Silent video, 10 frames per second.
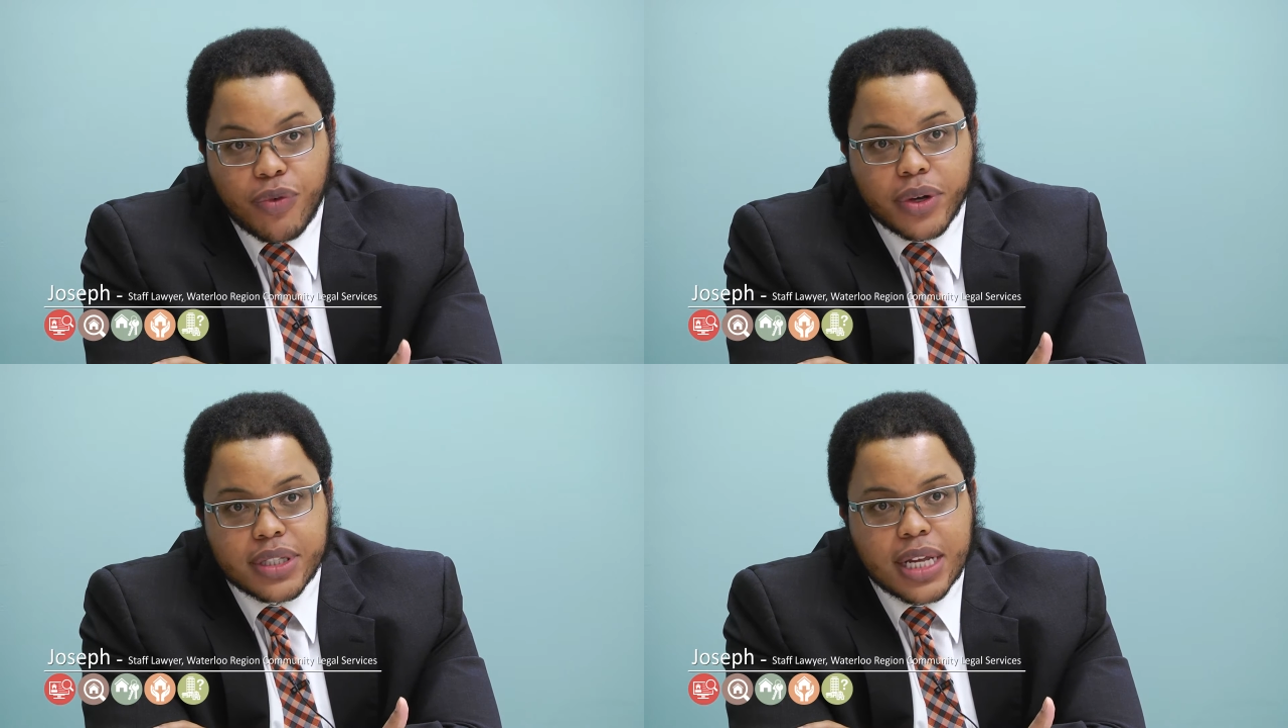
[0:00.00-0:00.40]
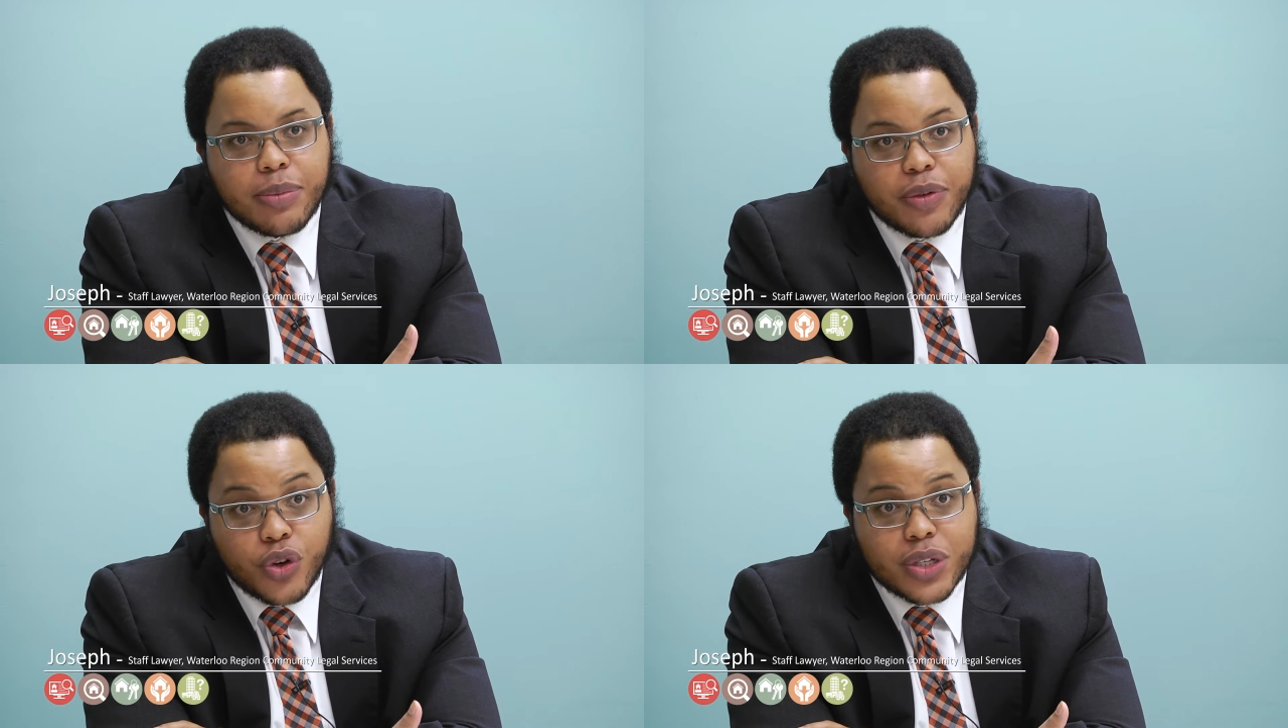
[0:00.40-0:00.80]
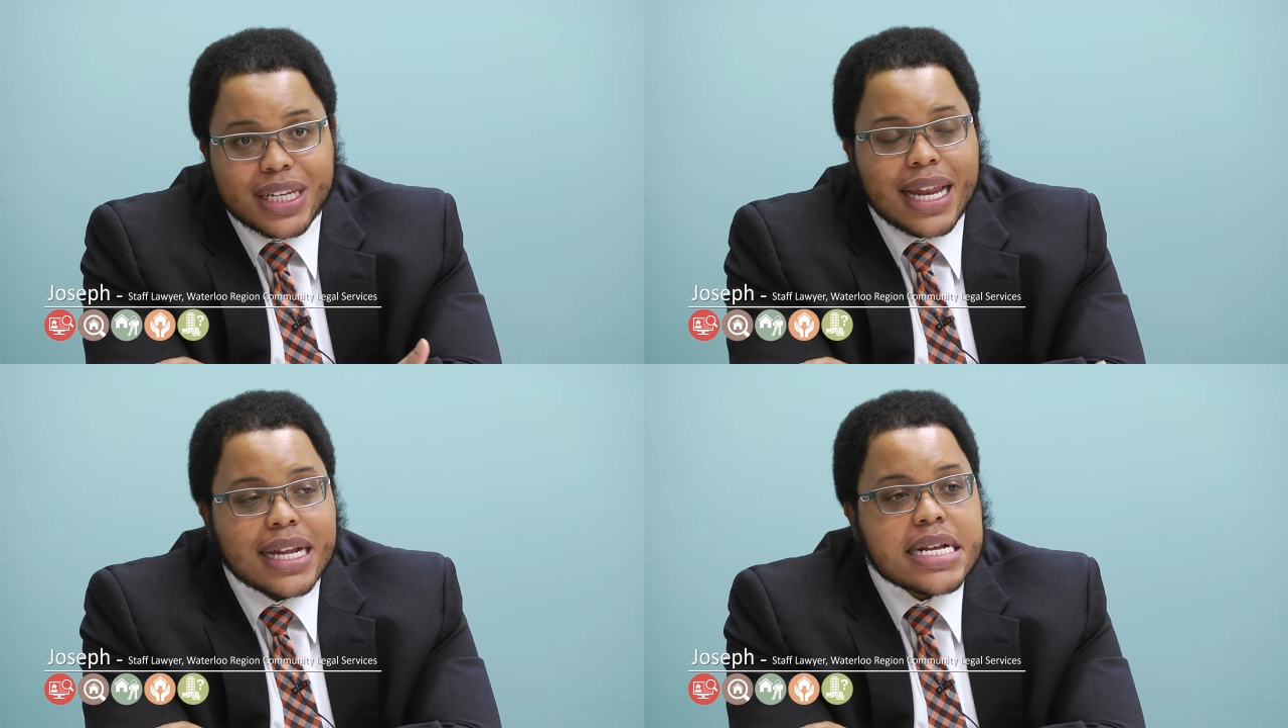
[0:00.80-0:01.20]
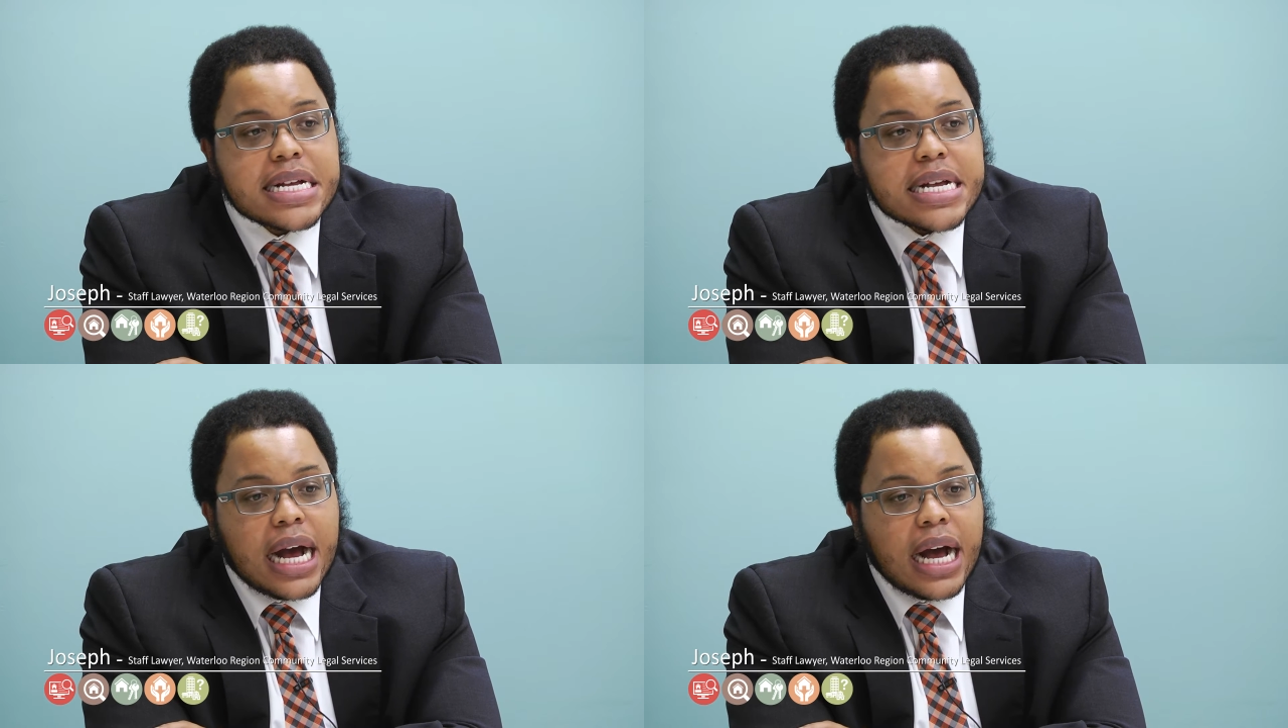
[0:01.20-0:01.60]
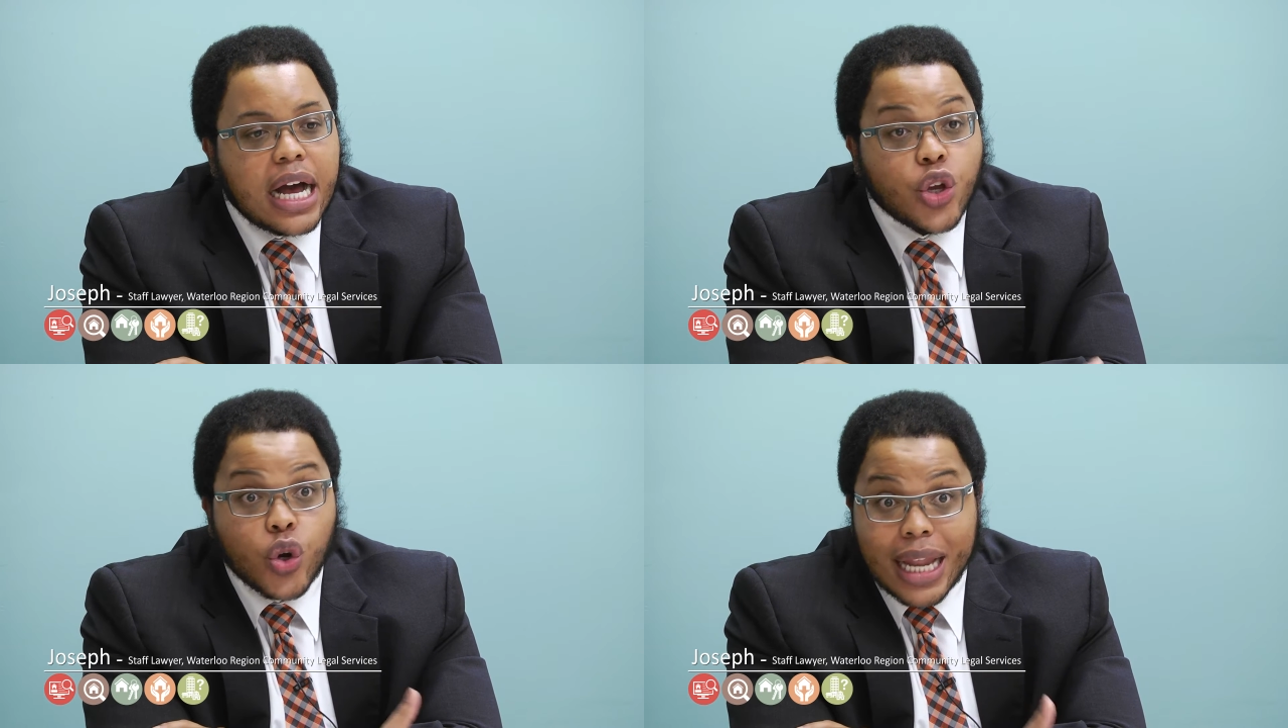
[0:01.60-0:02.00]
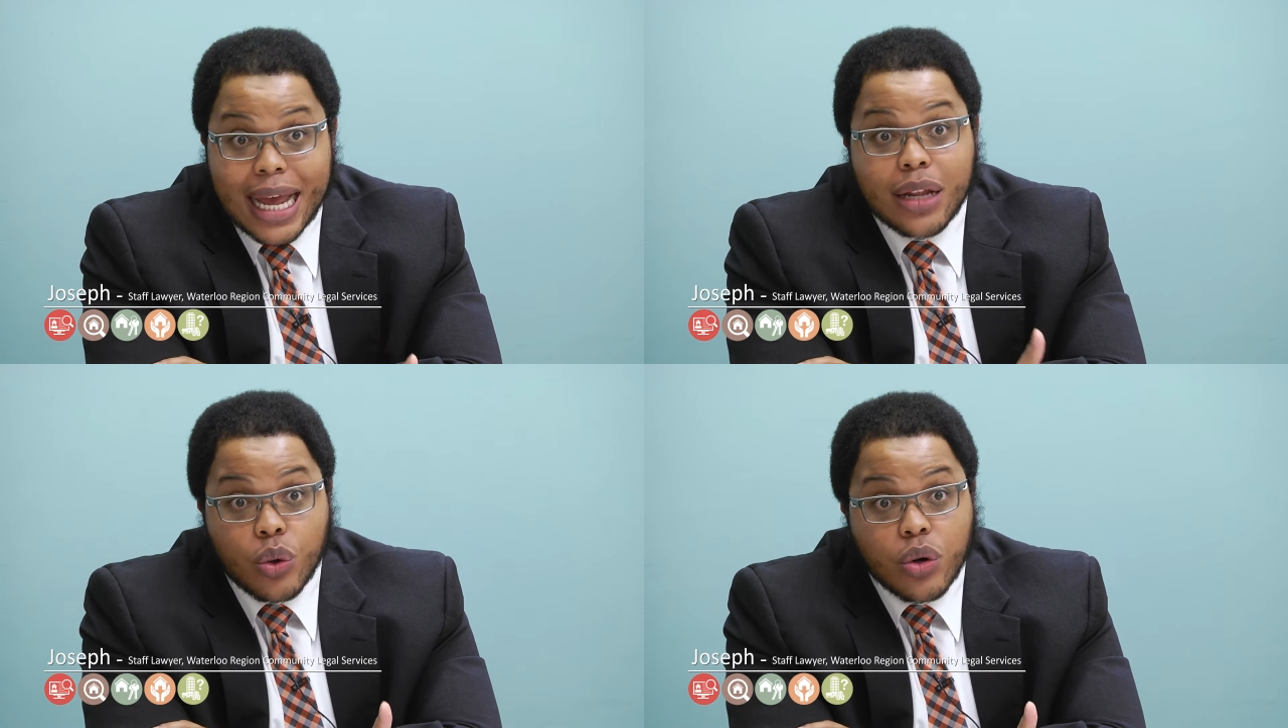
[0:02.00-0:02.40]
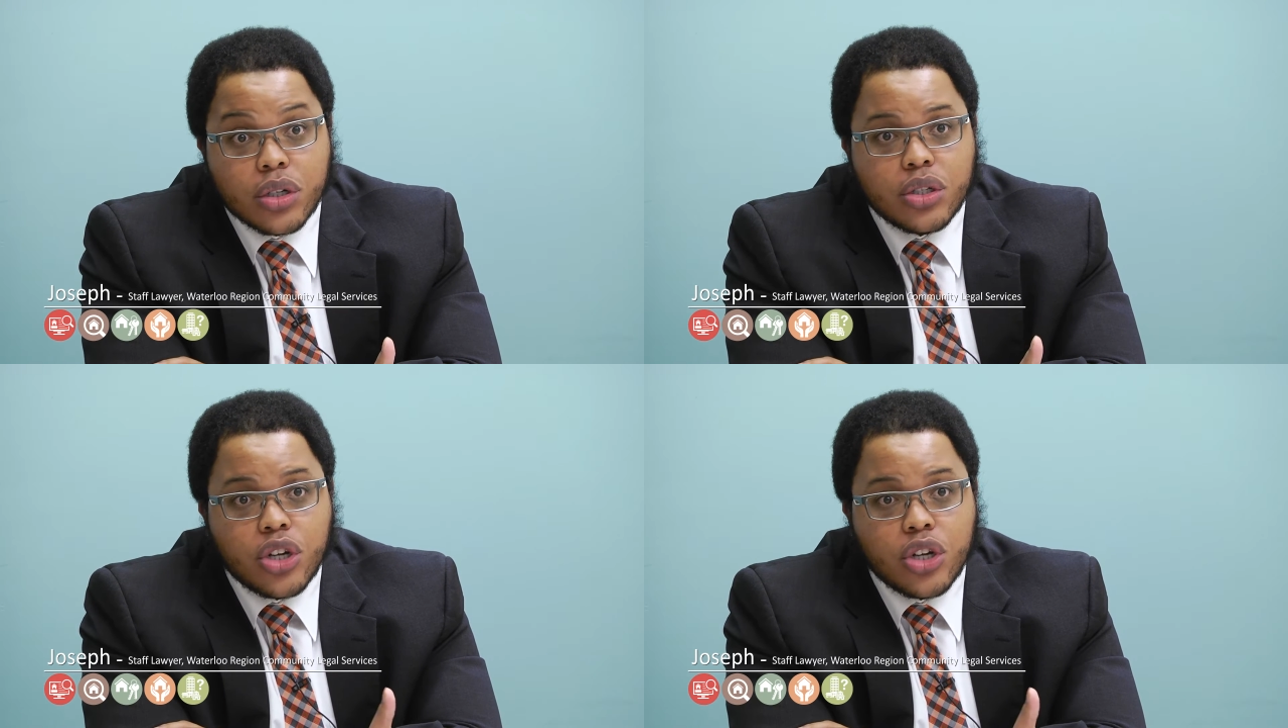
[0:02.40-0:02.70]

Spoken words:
for example, if you're a tenant, your landlord